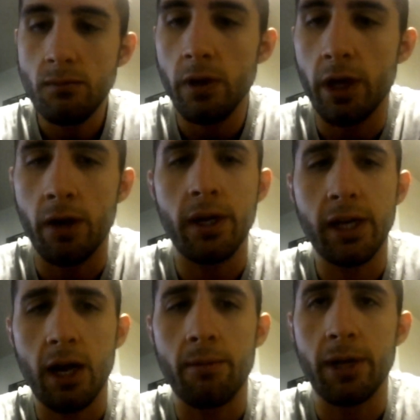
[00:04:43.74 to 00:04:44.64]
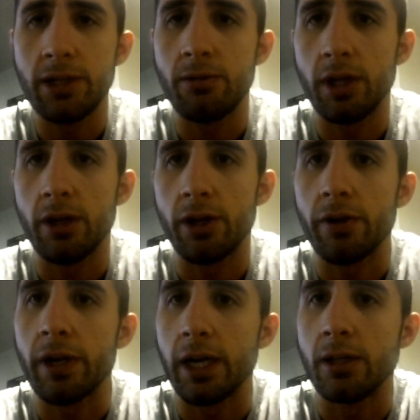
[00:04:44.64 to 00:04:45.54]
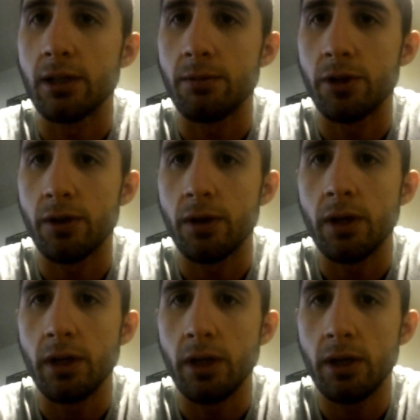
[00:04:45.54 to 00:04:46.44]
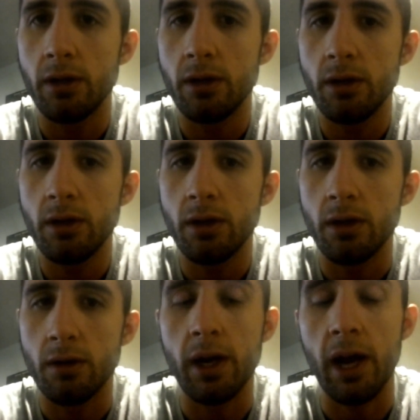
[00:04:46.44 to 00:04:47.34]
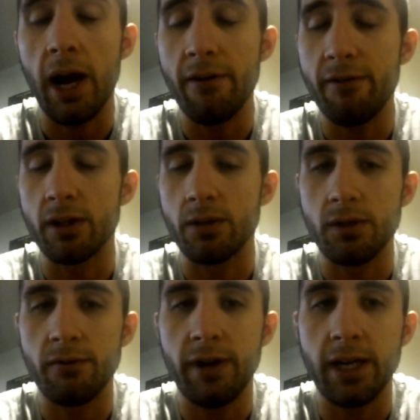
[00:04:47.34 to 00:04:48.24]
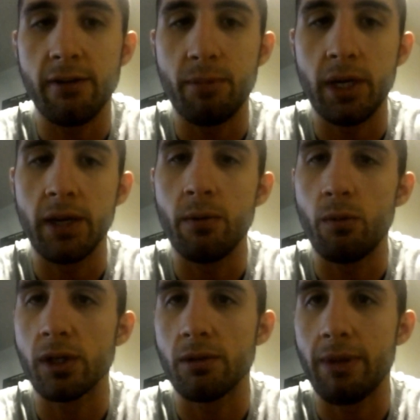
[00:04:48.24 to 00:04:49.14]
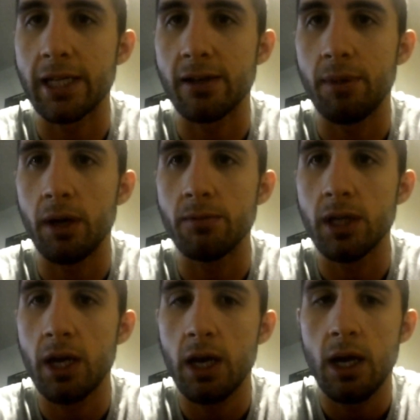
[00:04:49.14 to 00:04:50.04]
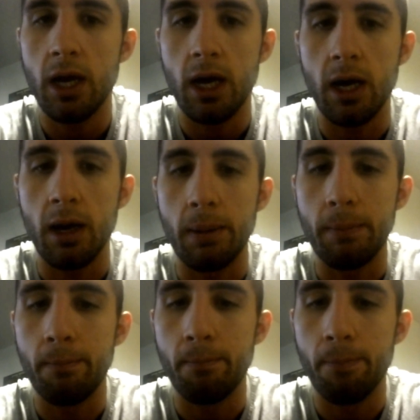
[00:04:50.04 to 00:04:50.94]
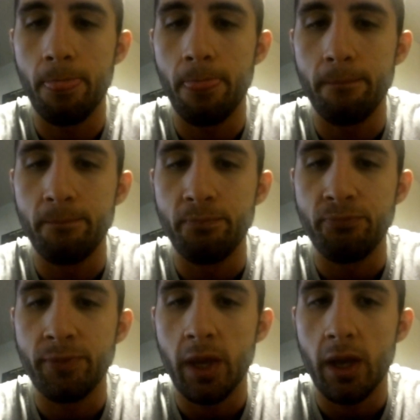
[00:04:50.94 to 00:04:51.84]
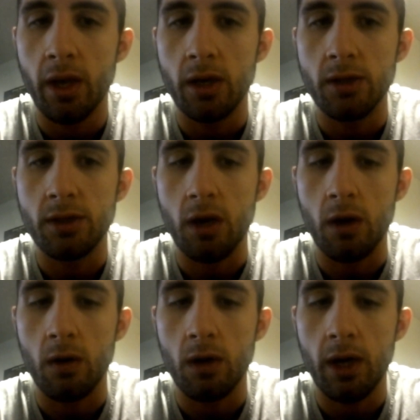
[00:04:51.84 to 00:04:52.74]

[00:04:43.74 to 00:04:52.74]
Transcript: and in combination with the other ingredients, I'm sure I felt it was effective, but it wasn't massive pumps. Um, so